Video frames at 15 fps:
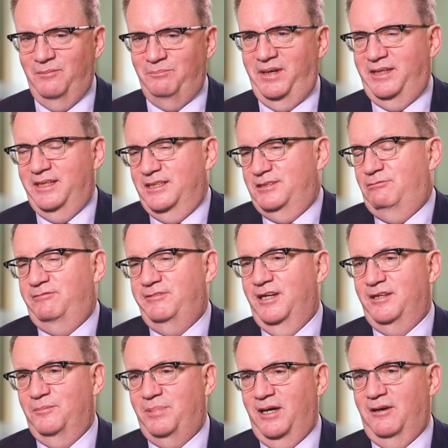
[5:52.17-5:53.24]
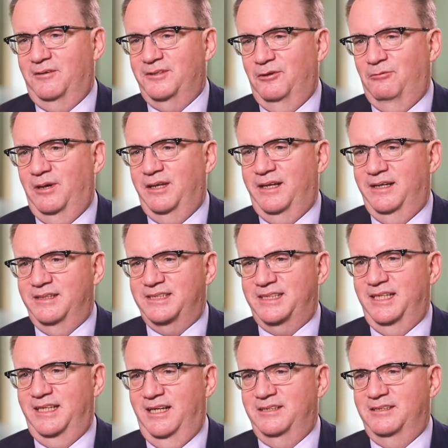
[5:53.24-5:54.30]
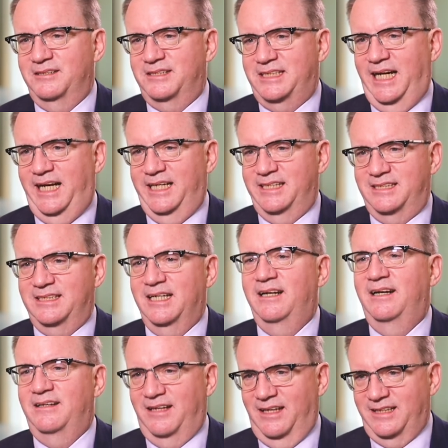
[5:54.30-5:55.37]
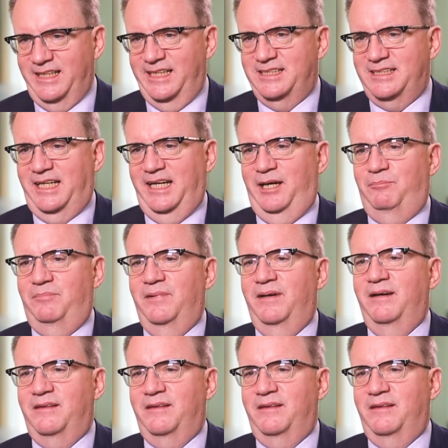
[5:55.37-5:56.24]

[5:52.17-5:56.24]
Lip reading: because we've got a partner with us that understands the landscape,